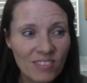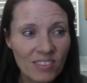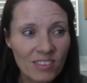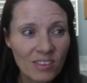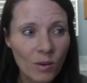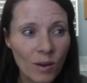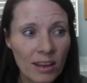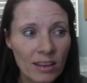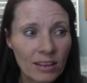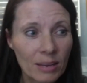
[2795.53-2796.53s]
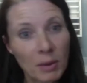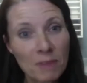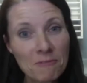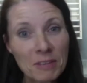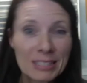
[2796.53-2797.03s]
so I get my
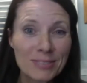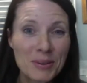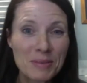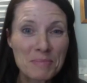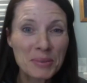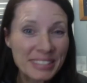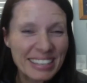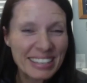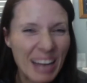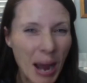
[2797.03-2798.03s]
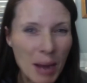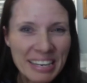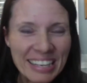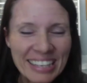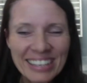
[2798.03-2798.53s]
fix for music and
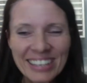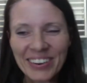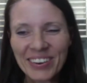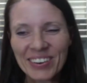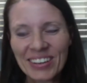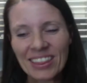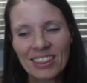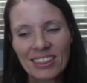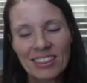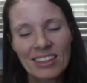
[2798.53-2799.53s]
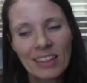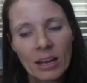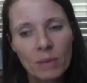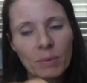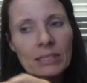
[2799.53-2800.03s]
harmony, you know, in that
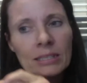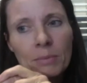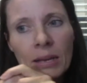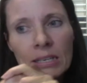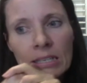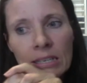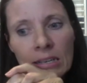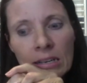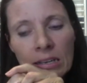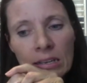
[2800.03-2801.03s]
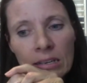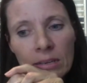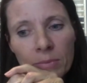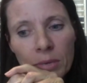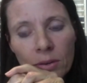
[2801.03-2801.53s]
capacity. But
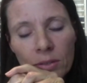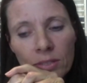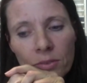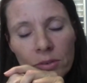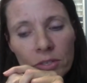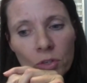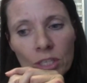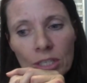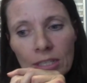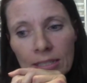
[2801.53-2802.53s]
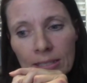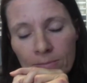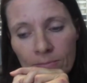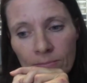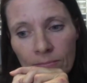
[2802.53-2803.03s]
because of the restrictions,
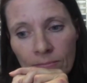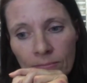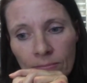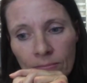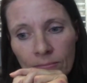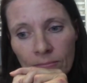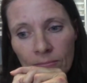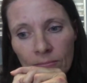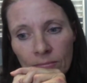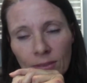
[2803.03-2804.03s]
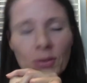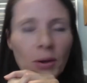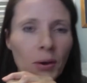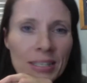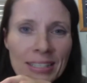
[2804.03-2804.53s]
you know,
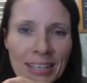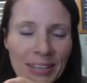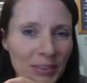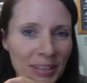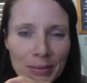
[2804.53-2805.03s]
I said it earlier,